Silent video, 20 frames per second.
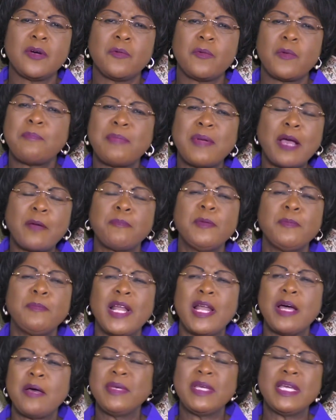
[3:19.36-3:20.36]
where black
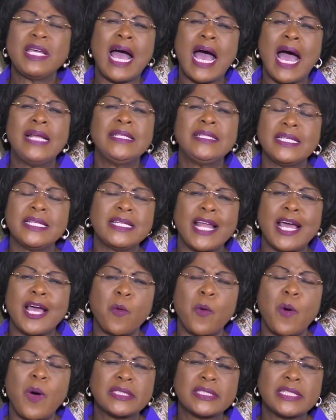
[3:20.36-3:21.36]
people are being hunted
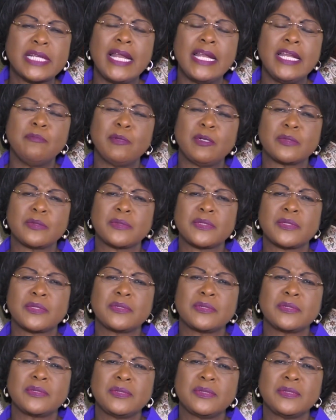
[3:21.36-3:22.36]
like wild
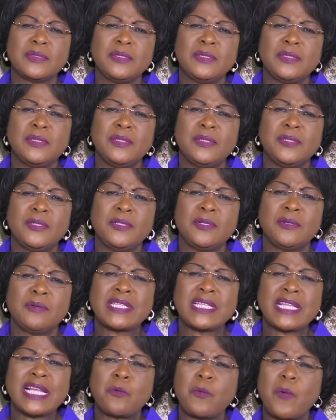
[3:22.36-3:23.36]
animals.
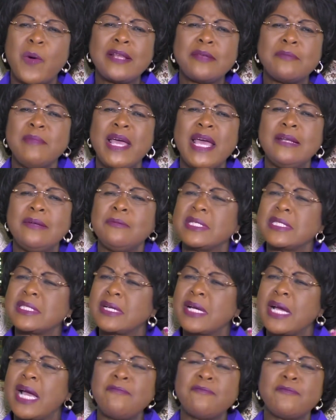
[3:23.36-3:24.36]
But that white man
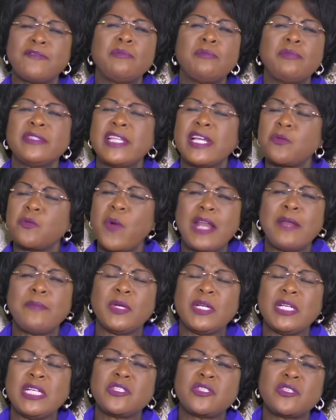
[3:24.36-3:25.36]
was comfortable, that
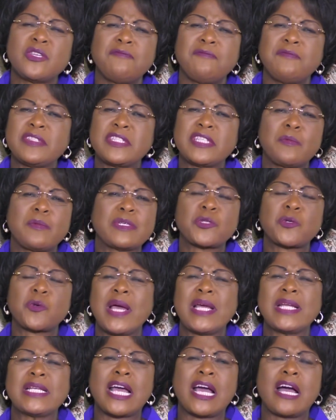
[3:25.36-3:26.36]
white police officer was
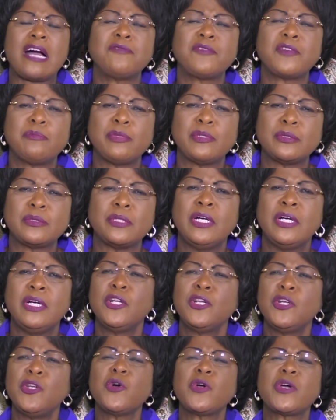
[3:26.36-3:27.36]
quite comfortable,
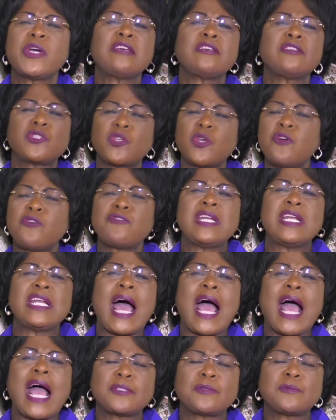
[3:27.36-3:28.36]
looking so
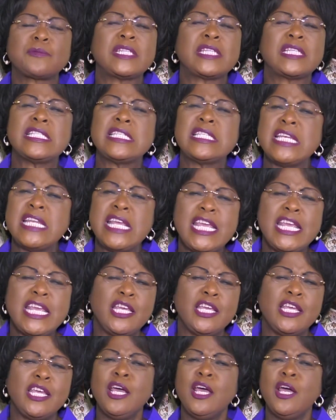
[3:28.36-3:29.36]
relaxed with his
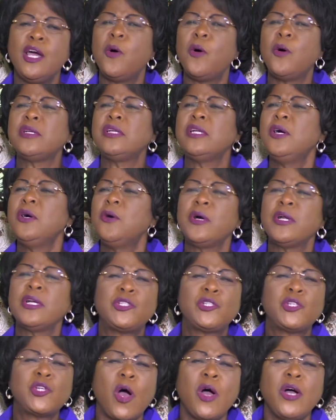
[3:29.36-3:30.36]
knee
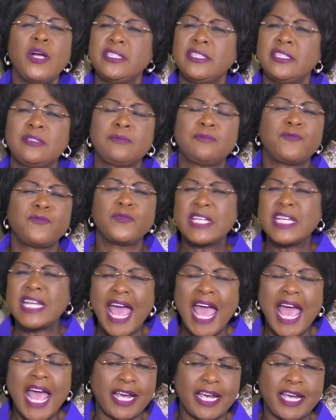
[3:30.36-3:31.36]
on George's
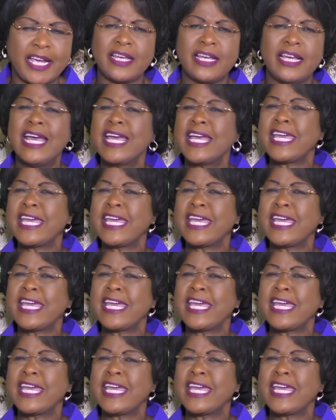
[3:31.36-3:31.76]
neck,